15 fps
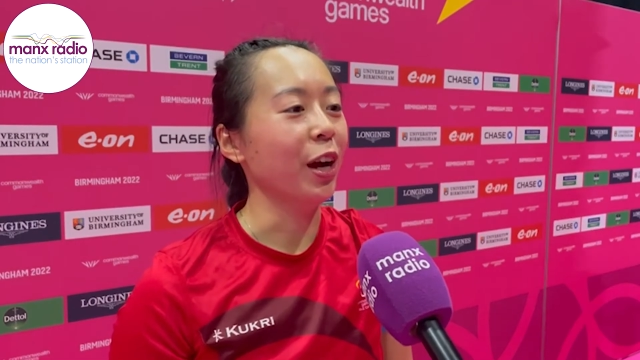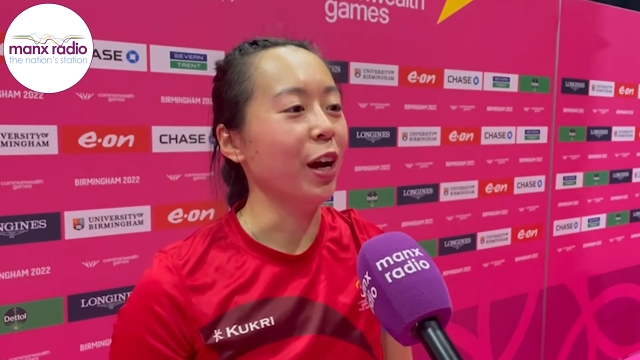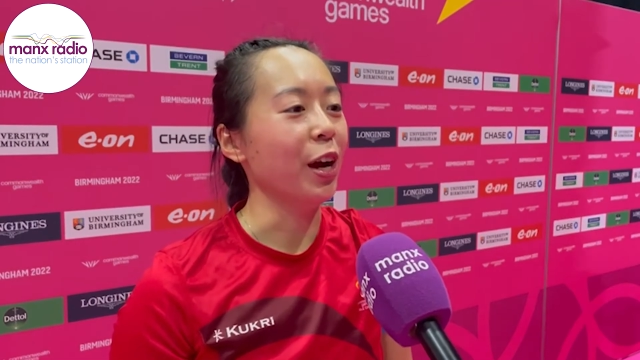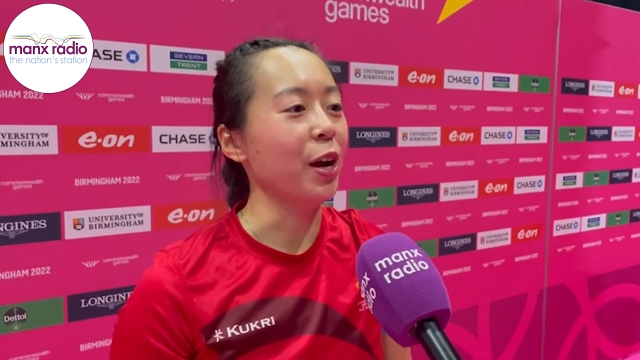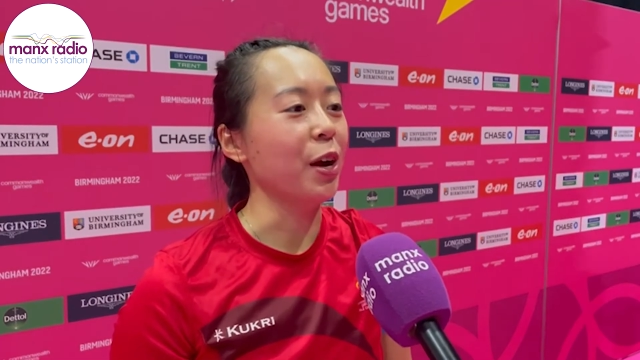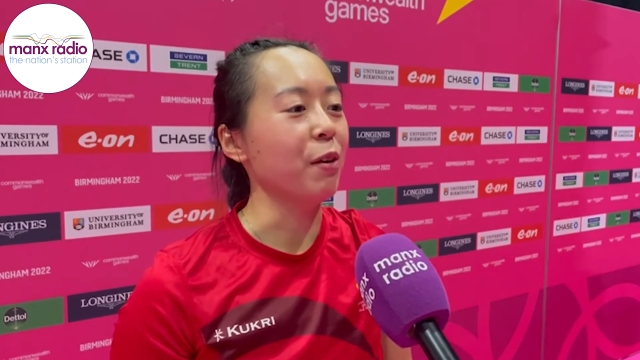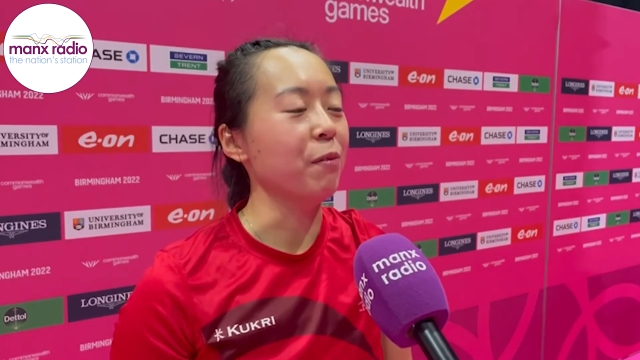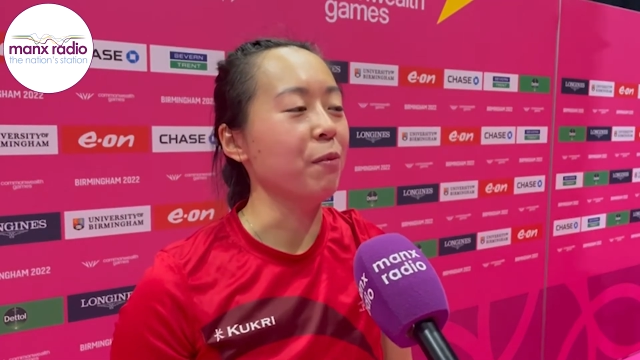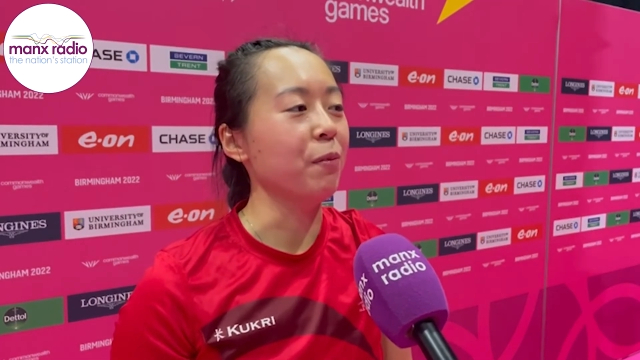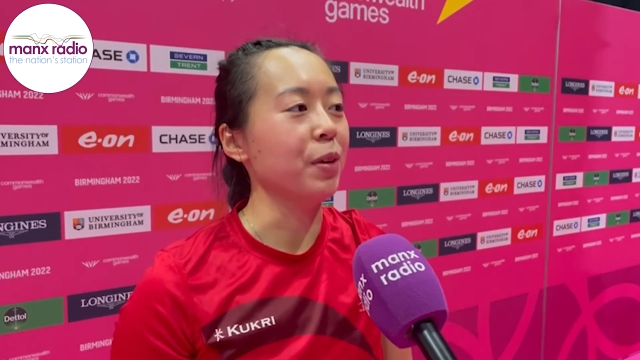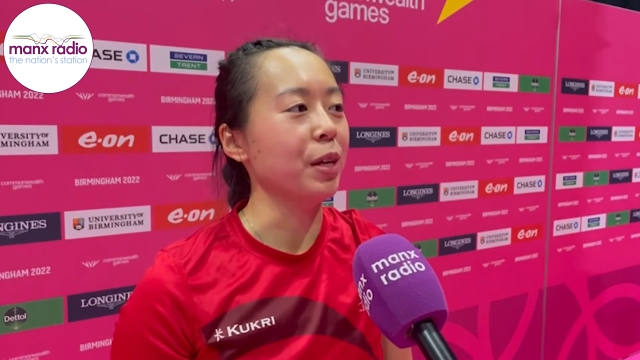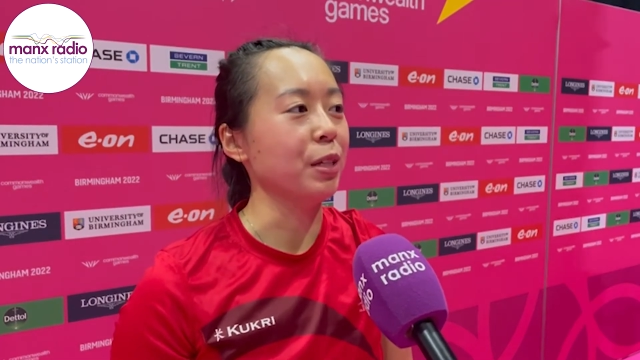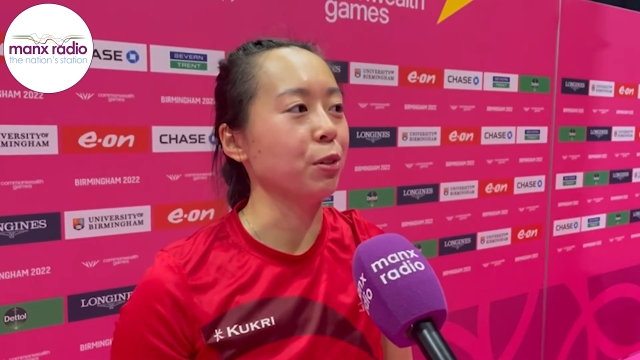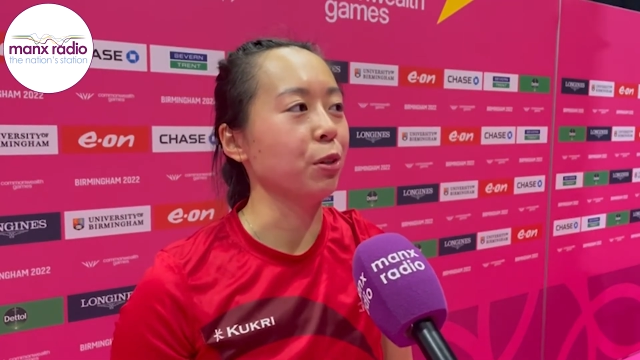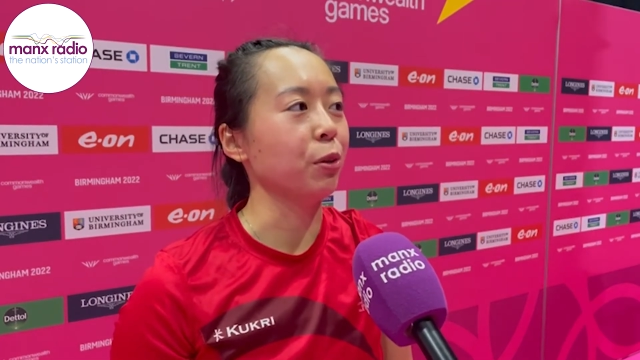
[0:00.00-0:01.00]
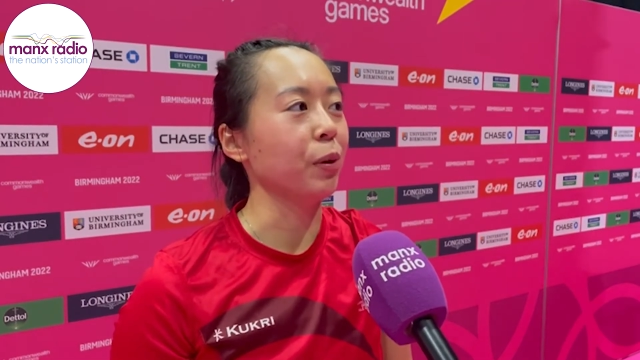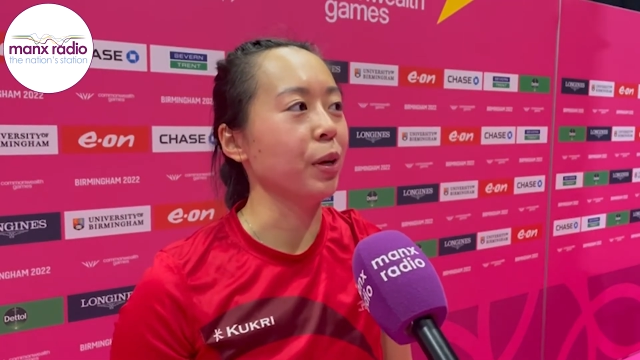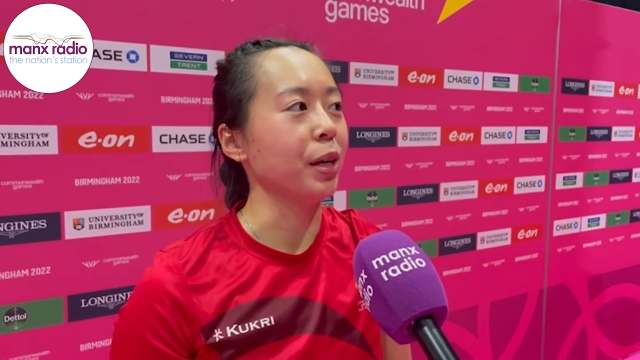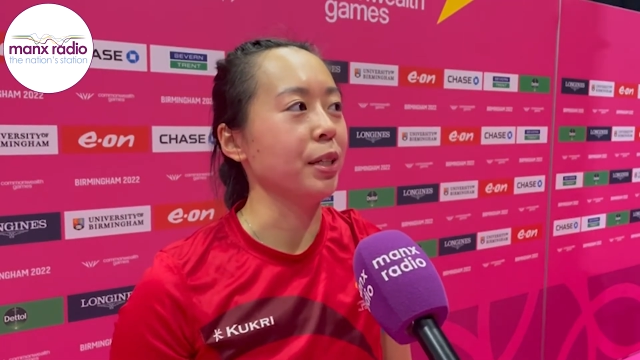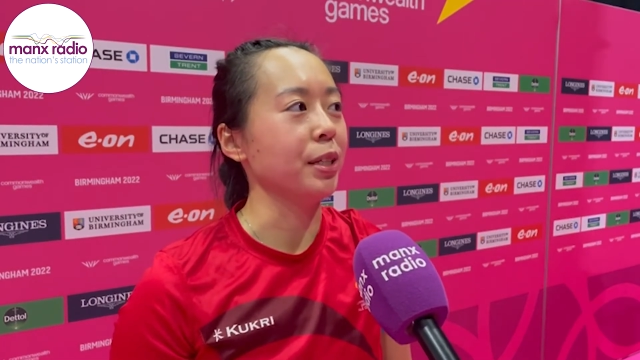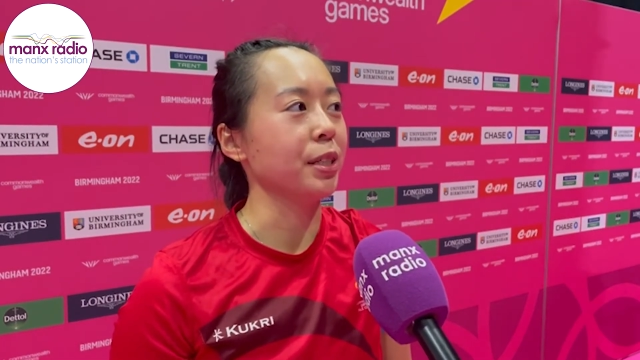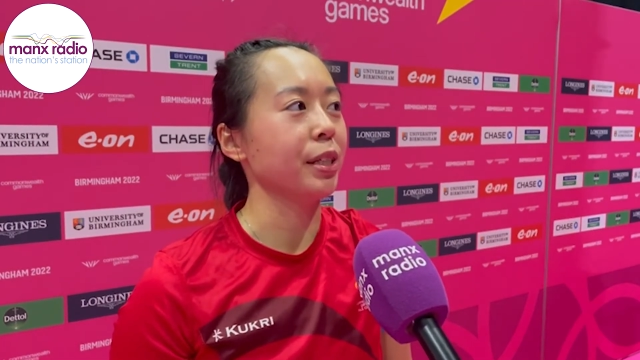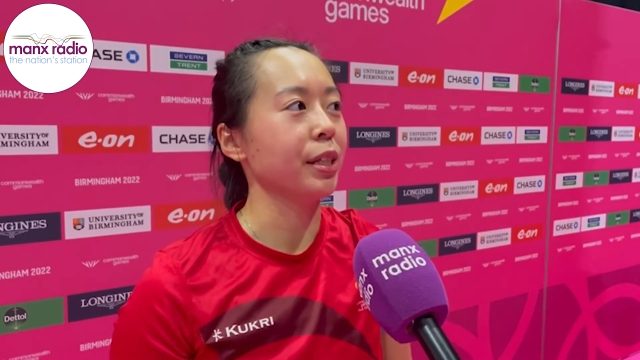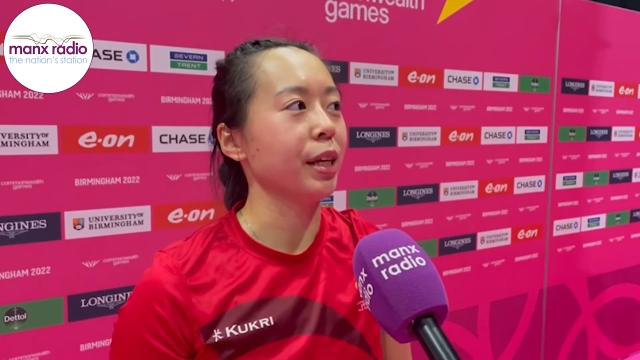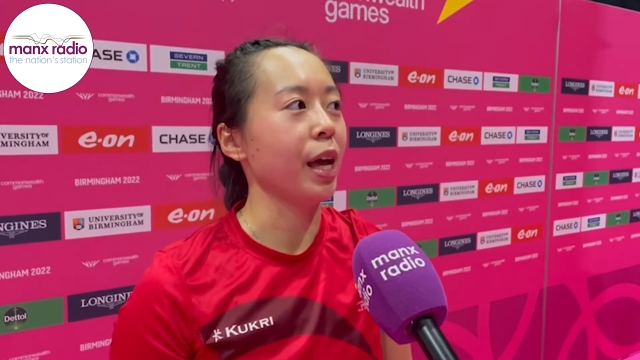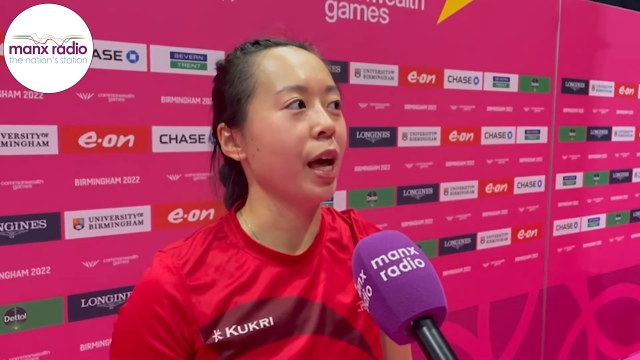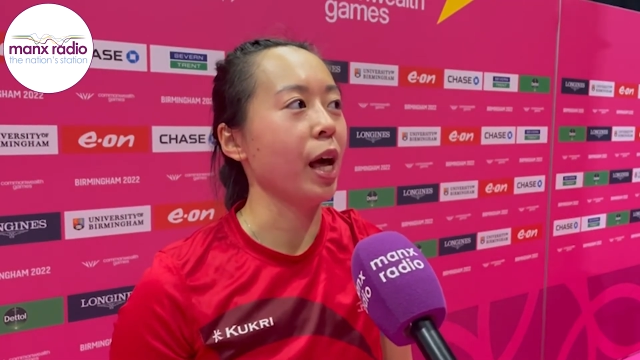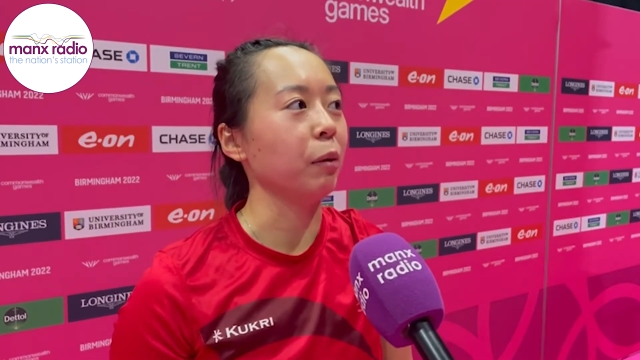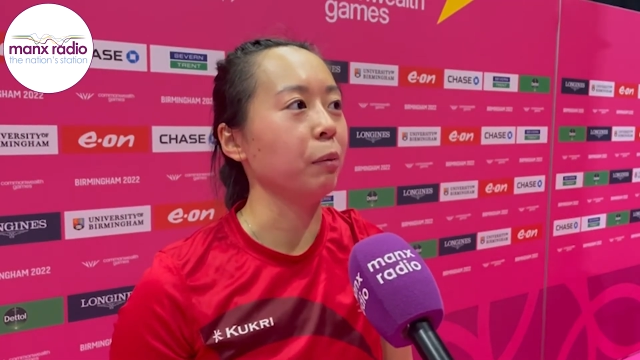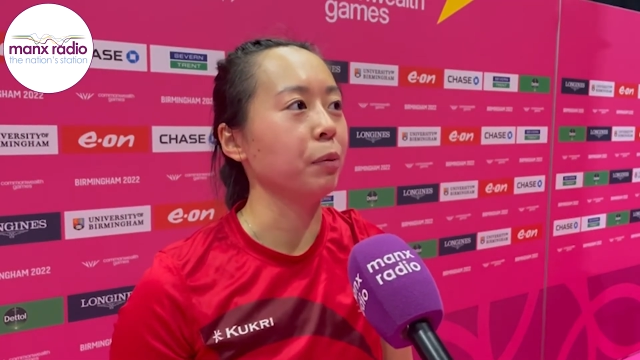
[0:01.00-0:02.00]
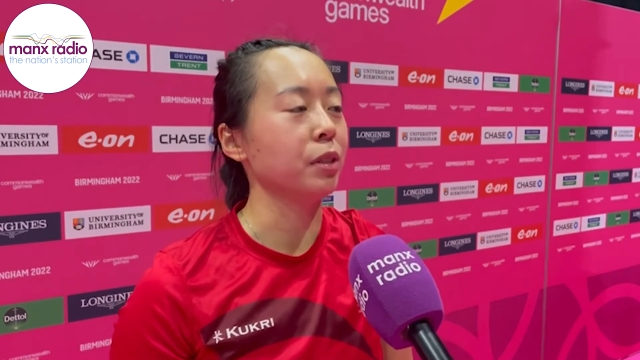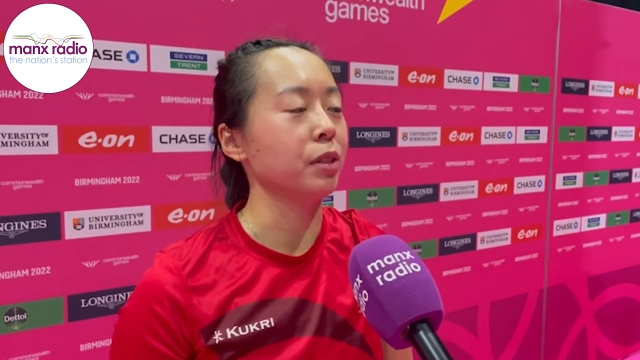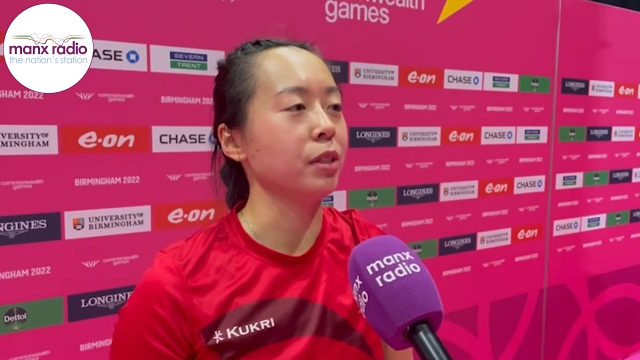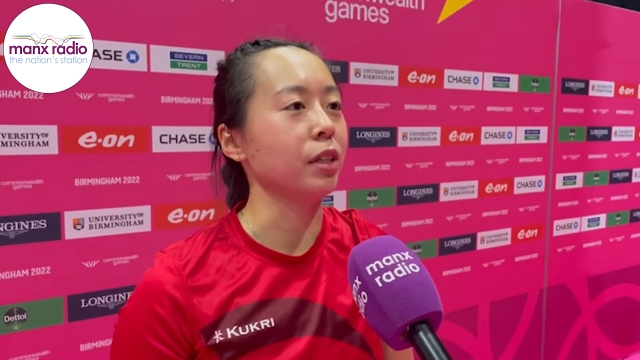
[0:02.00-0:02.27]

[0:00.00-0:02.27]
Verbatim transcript: Um, it's always helped